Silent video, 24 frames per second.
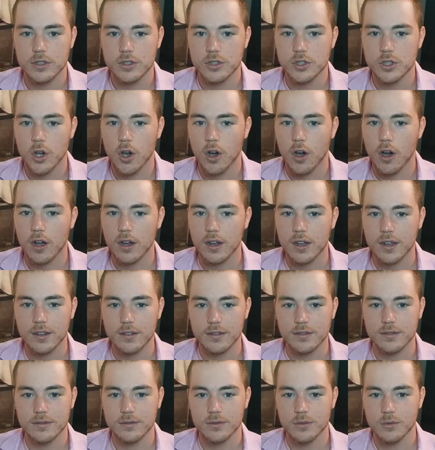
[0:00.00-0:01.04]
talk
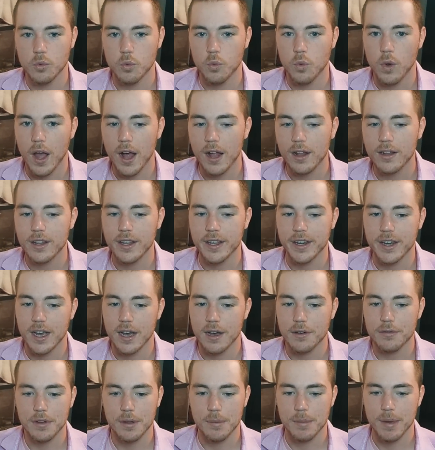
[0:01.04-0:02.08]
well
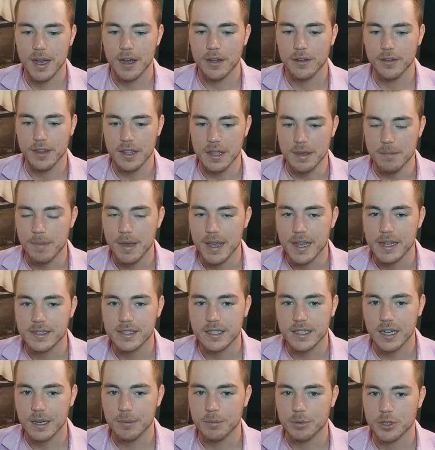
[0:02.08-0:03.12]
enough about the
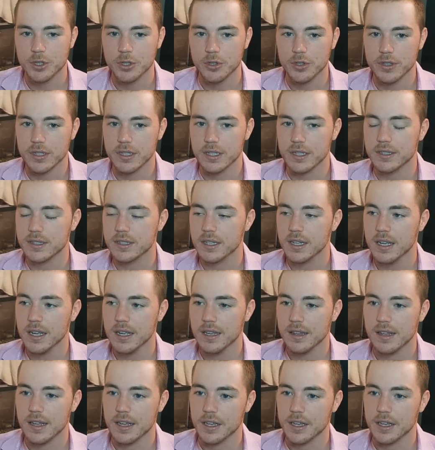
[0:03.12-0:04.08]
amazing opportunities that